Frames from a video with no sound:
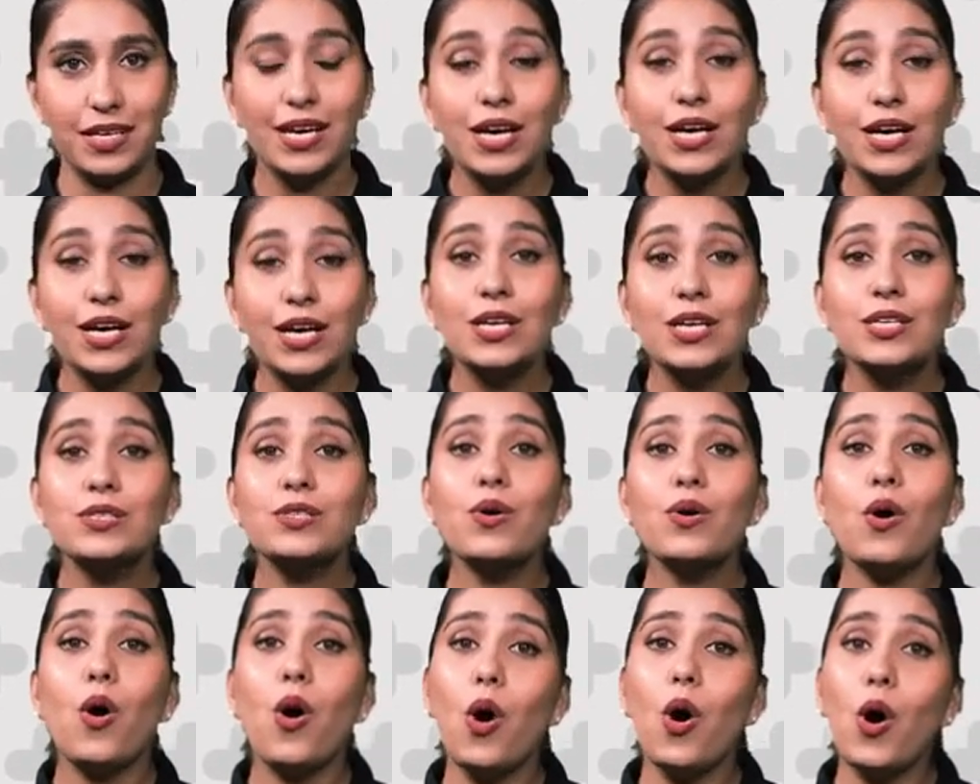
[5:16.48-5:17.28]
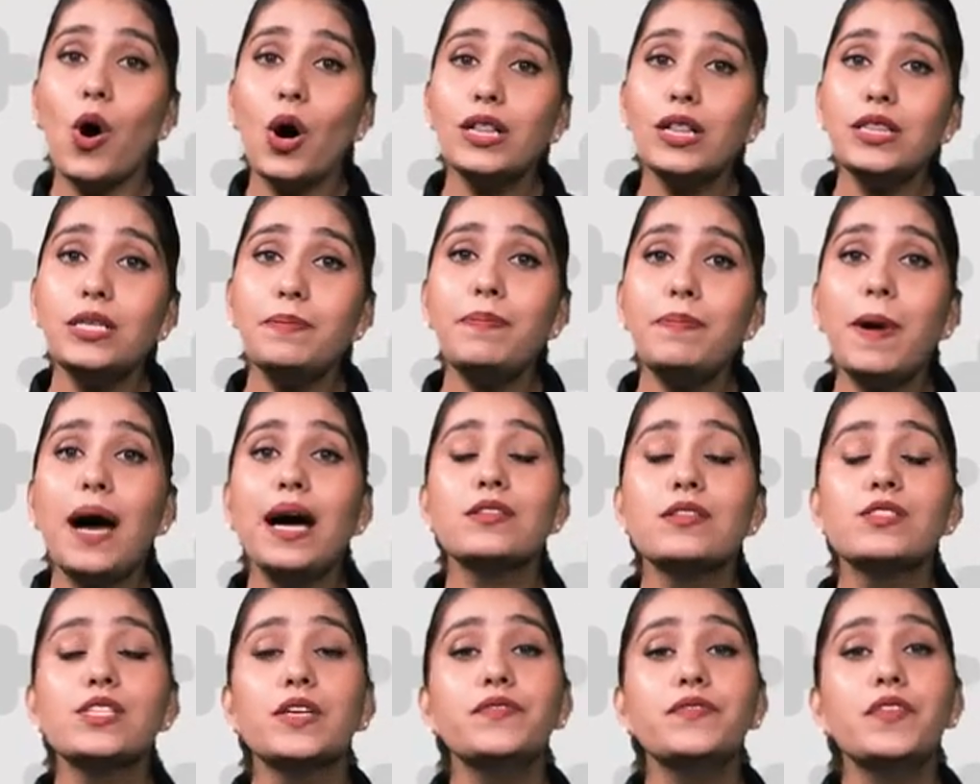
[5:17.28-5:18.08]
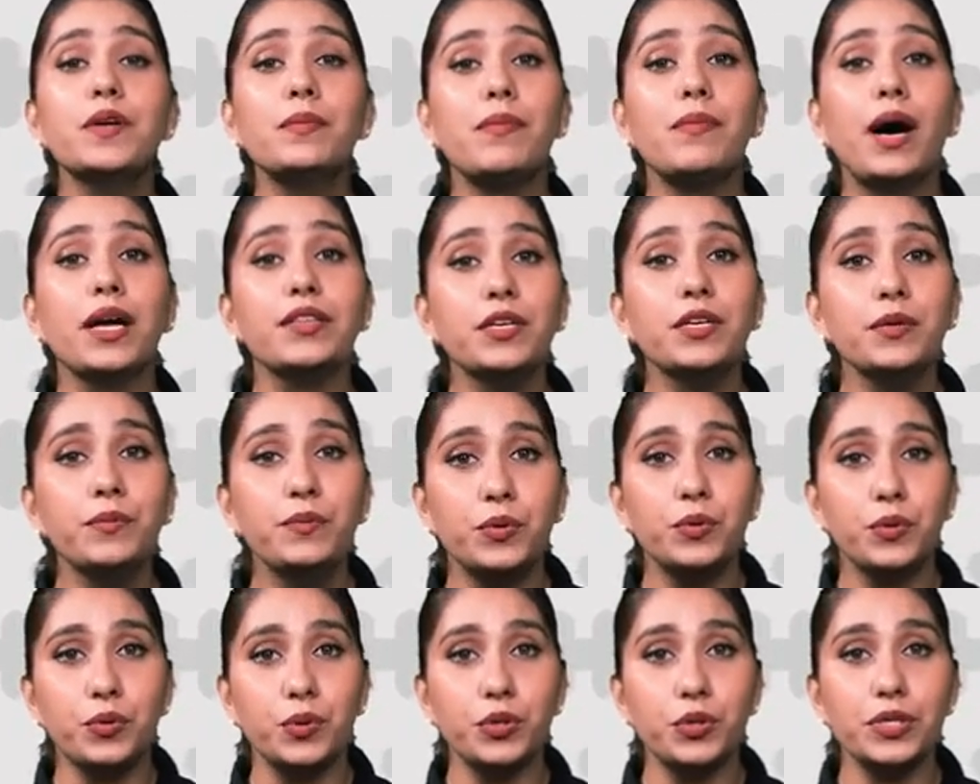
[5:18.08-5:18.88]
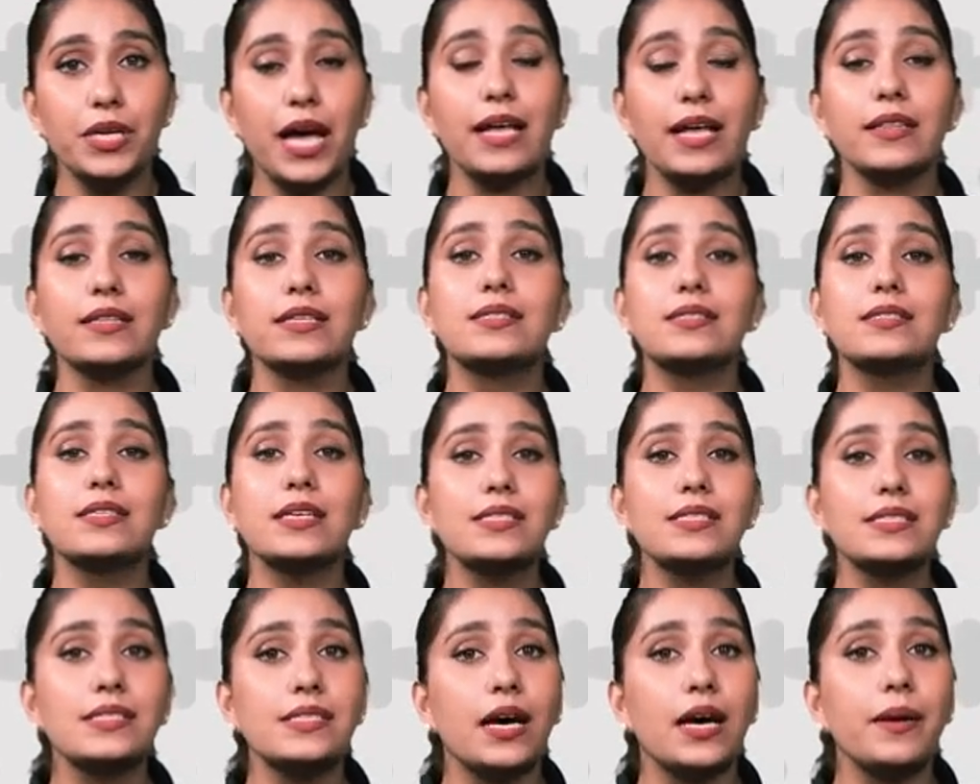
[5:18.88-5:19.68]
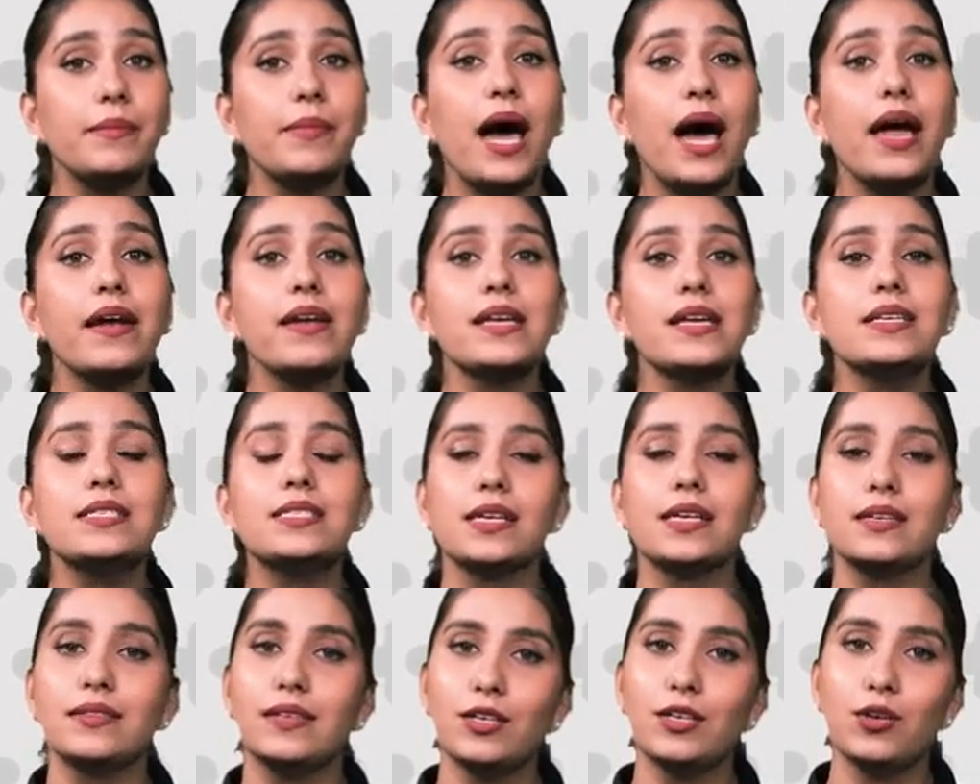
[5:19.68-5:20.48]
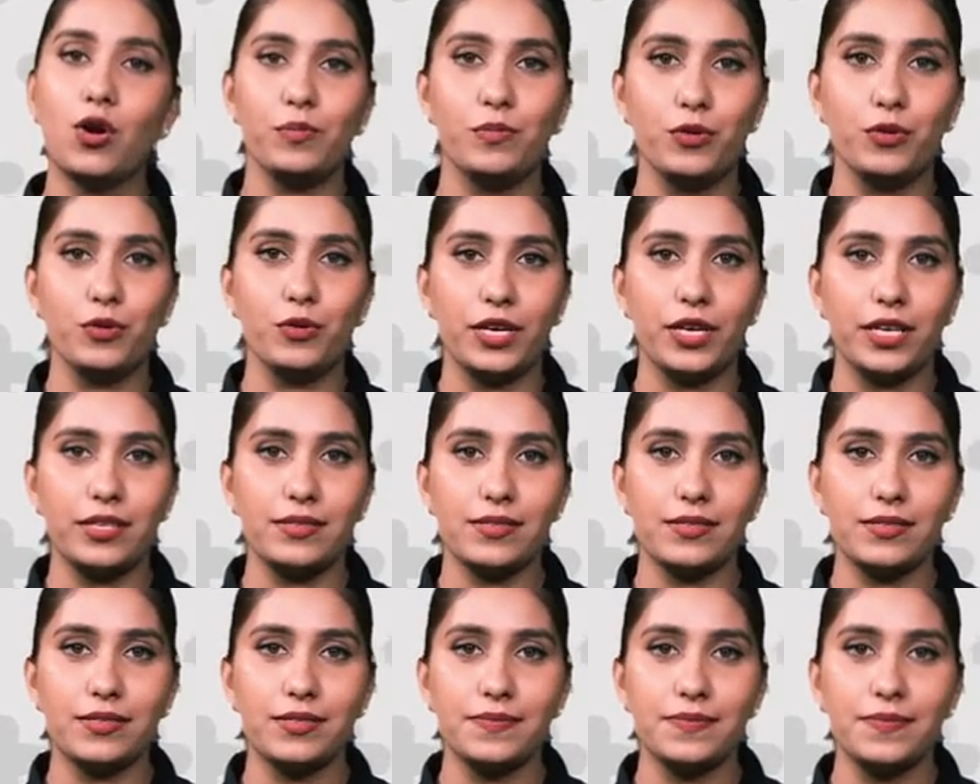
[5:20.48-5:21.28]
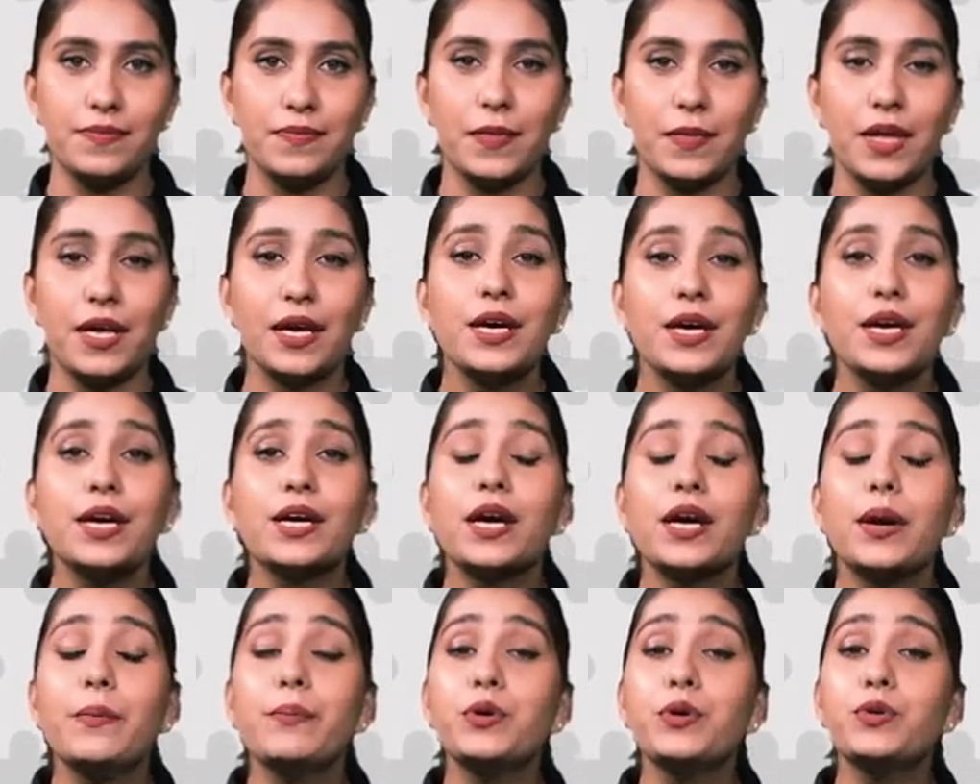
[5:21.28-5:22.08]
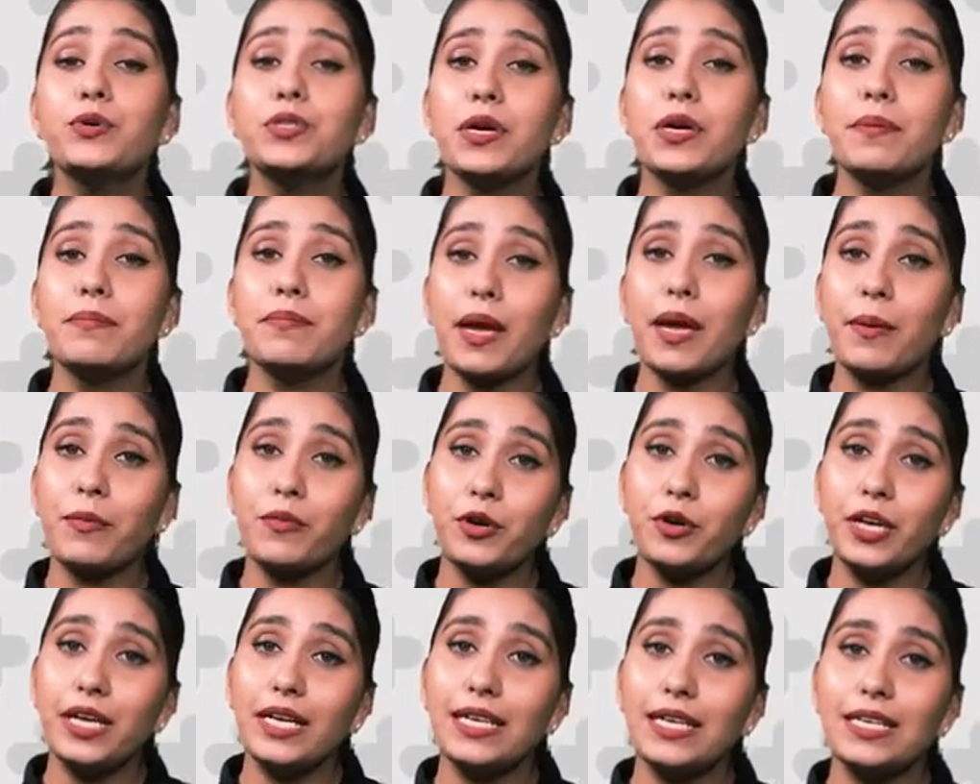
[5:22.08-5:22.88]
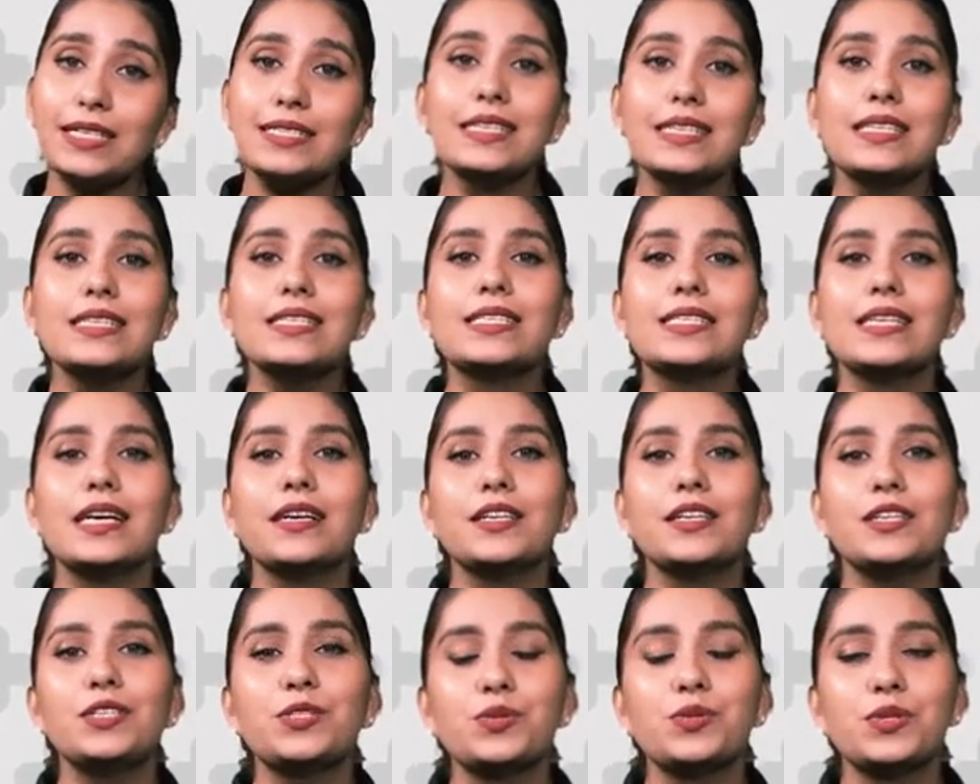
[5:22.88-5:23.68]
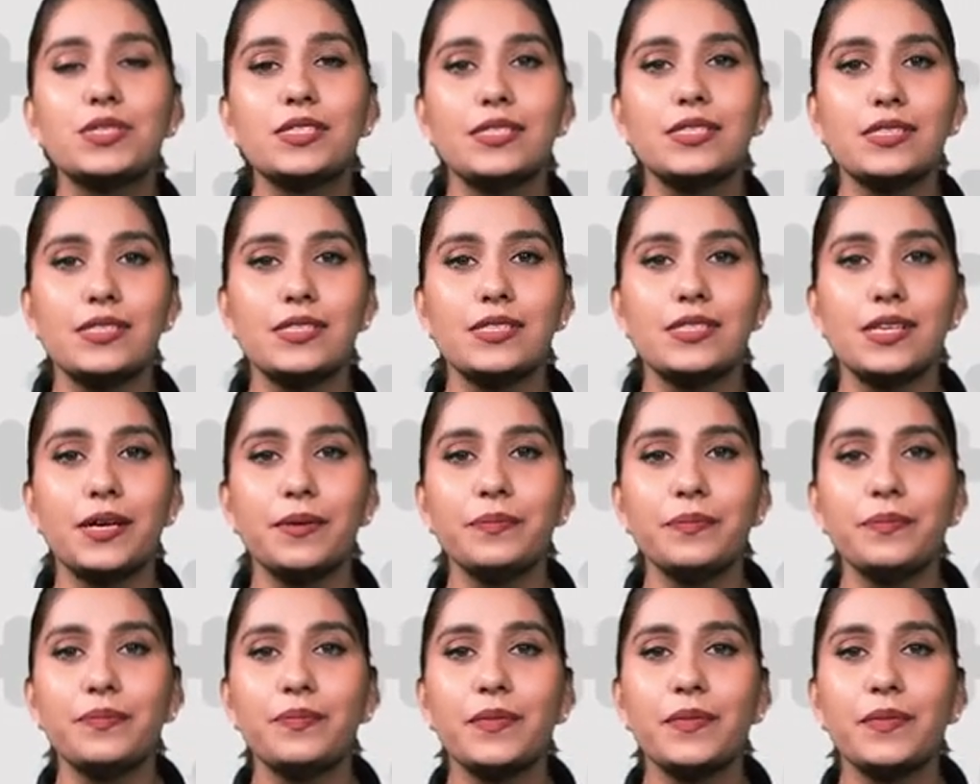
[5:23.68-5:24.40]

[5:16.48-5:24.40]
So all the parts of the motherboard and the system are internal components. Computer memory is internal to the system.